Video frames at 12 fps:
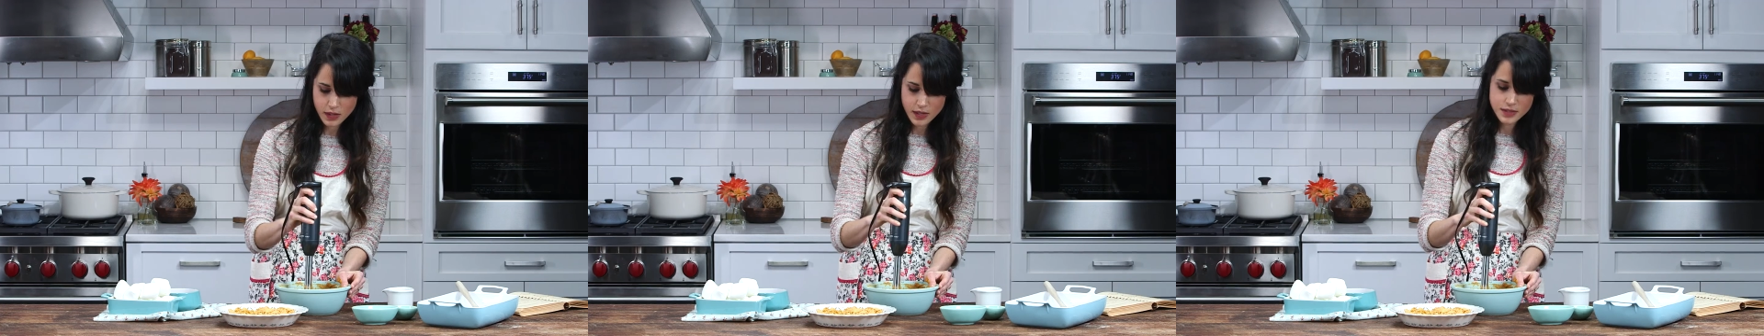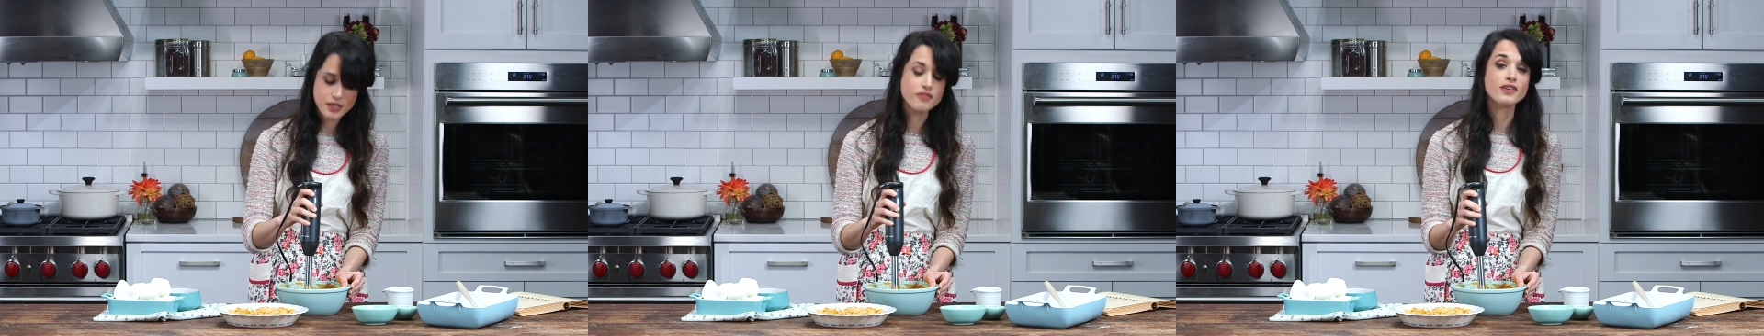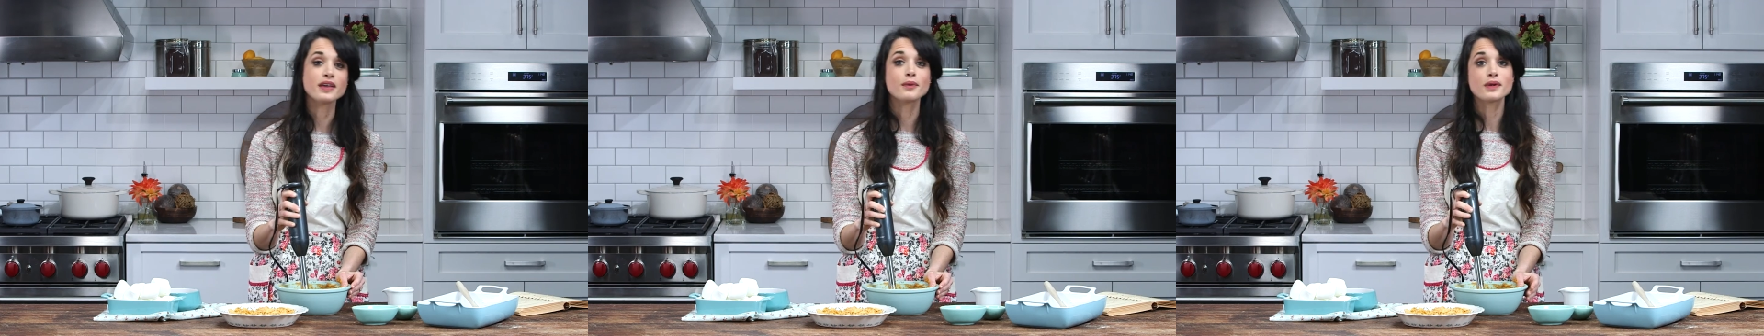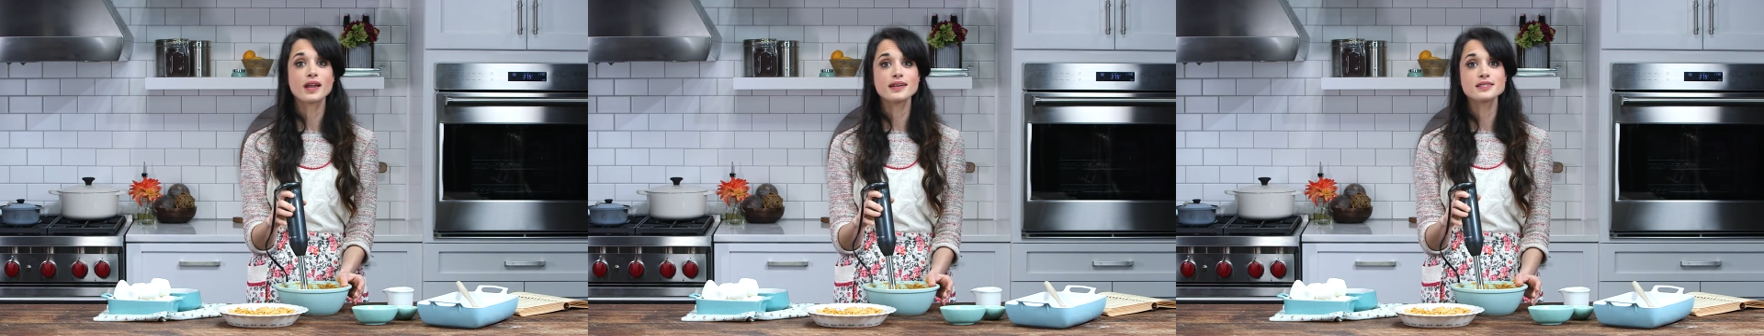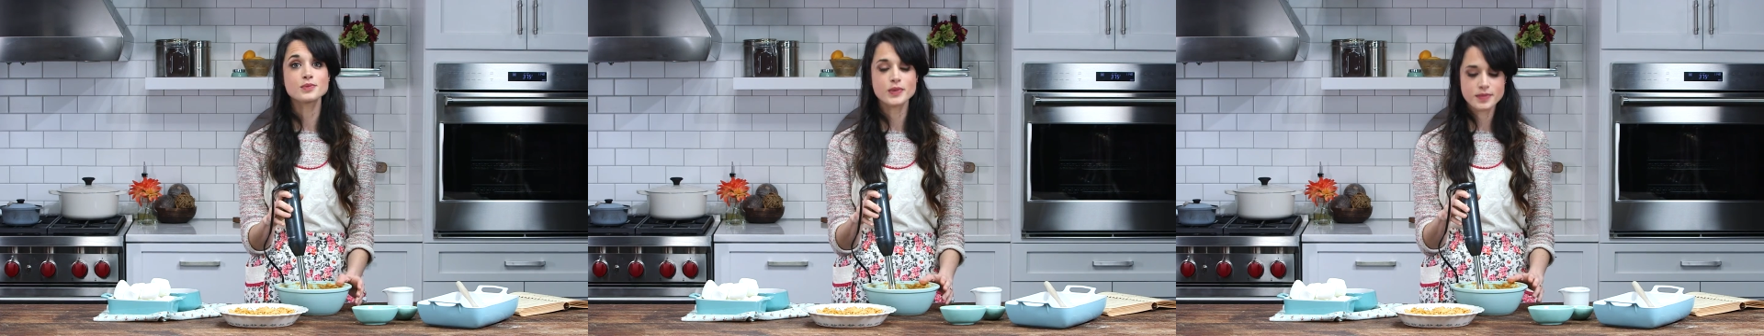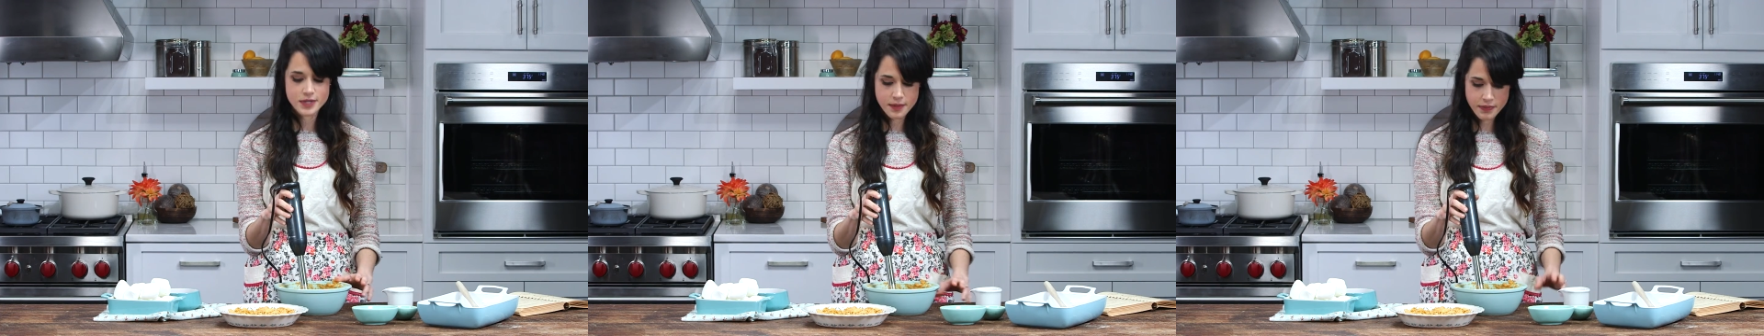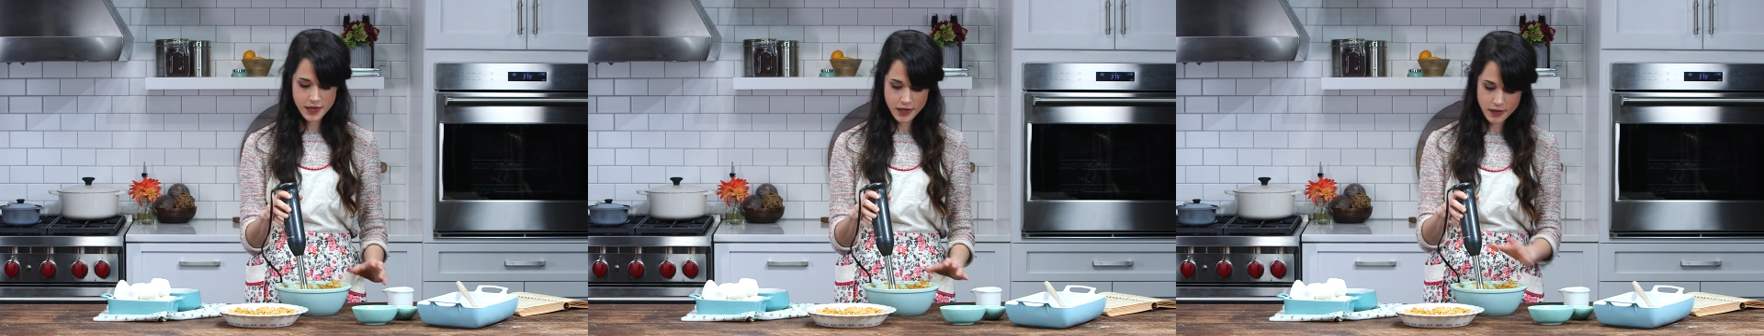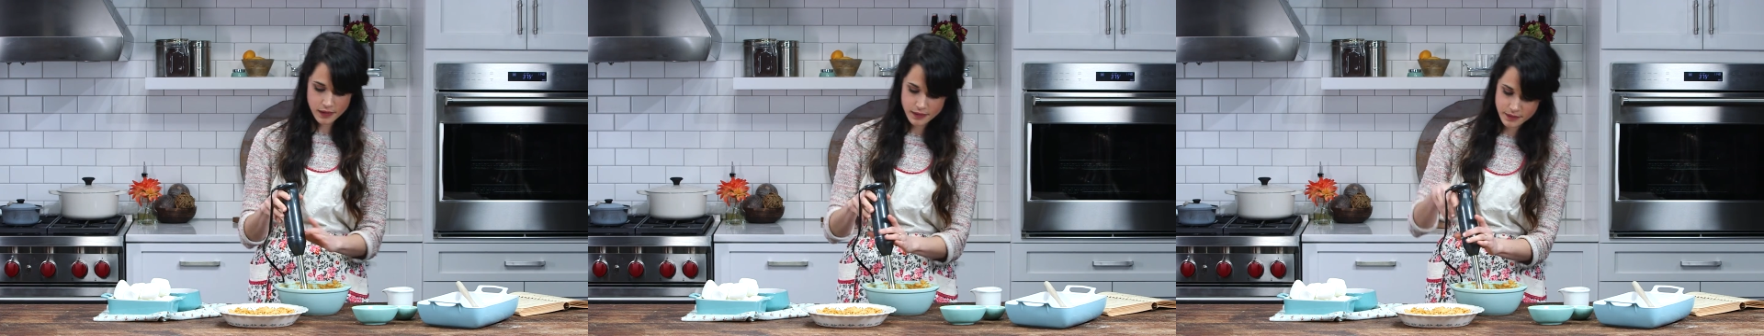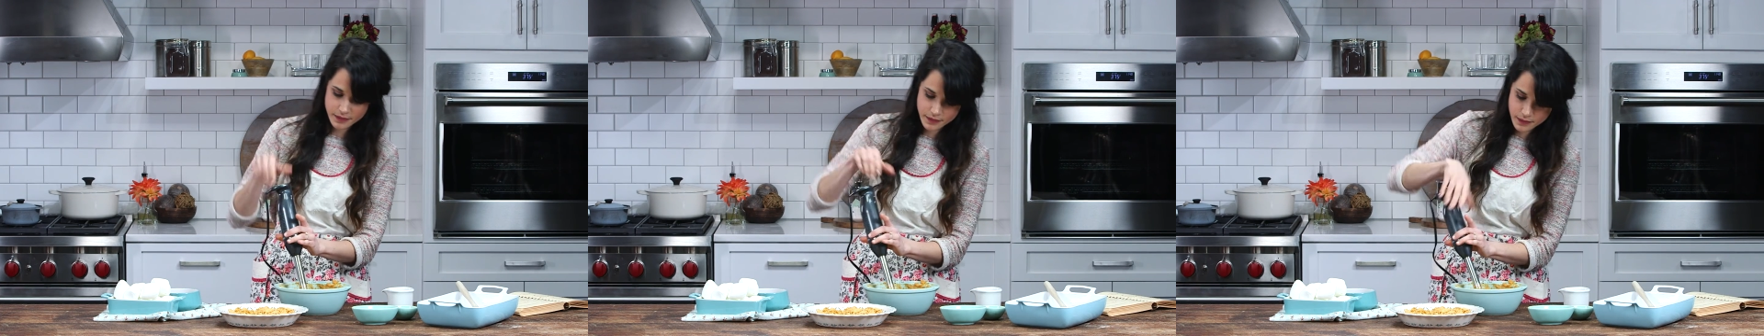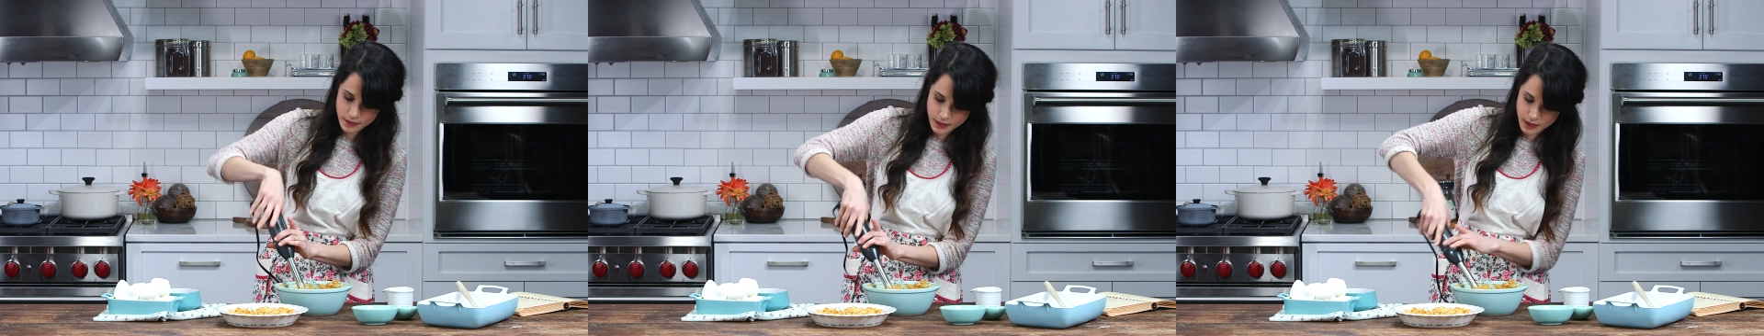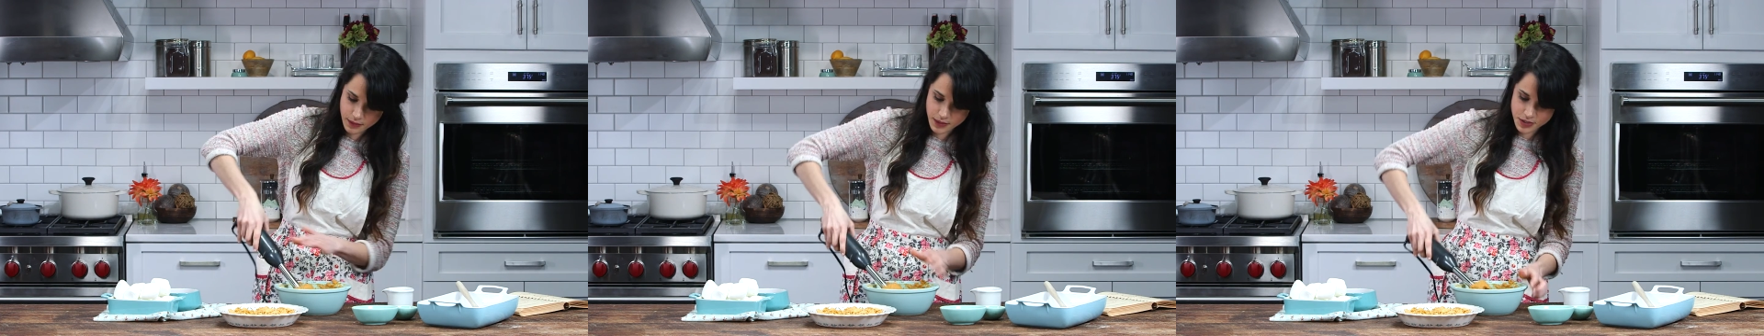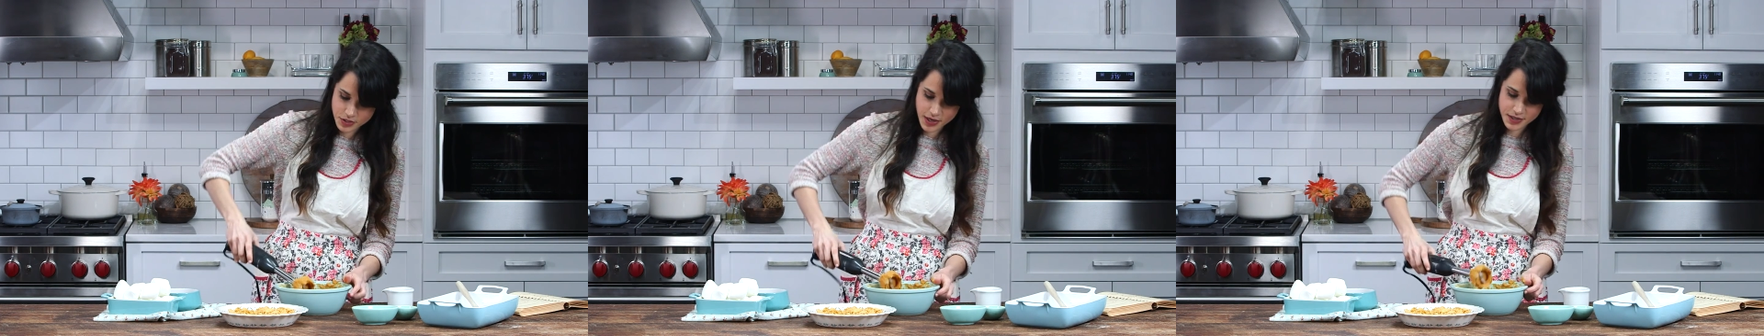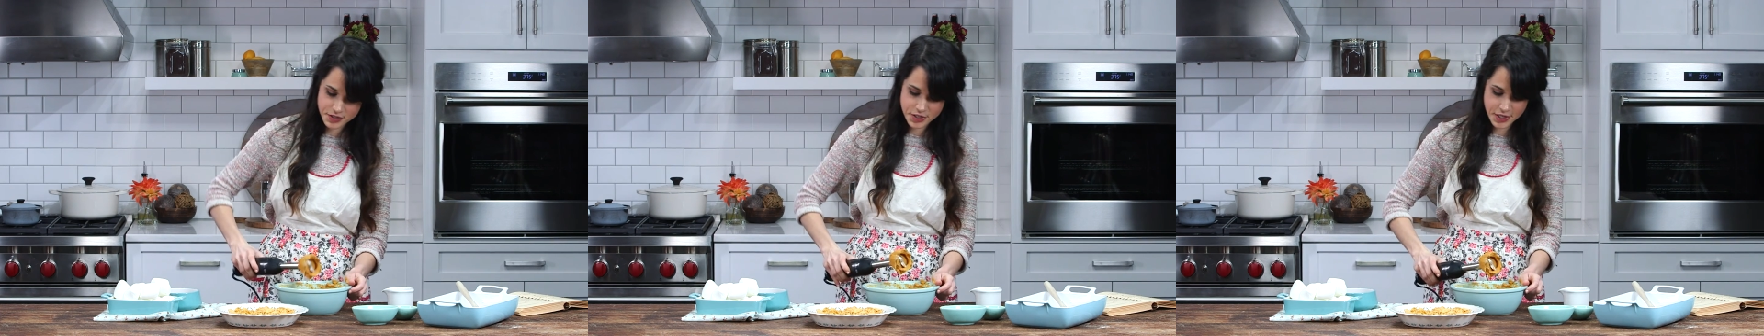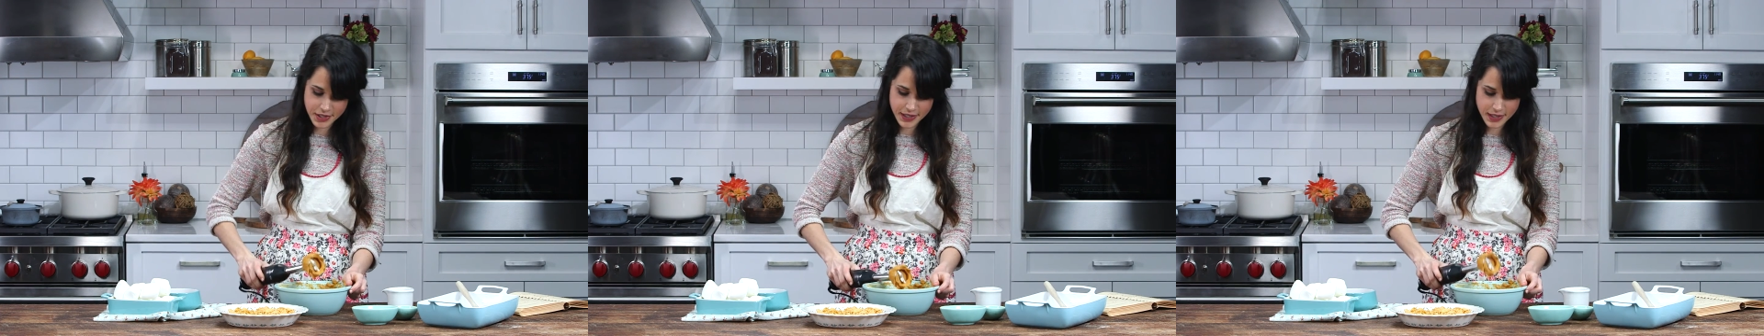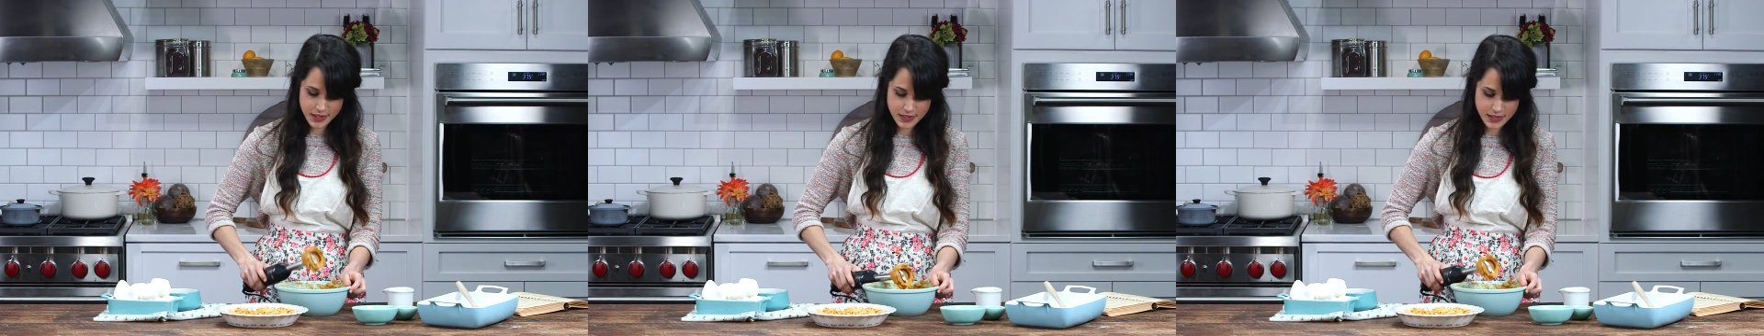So I feel like we're nice and whipped up here. I'm gonna try and gently get this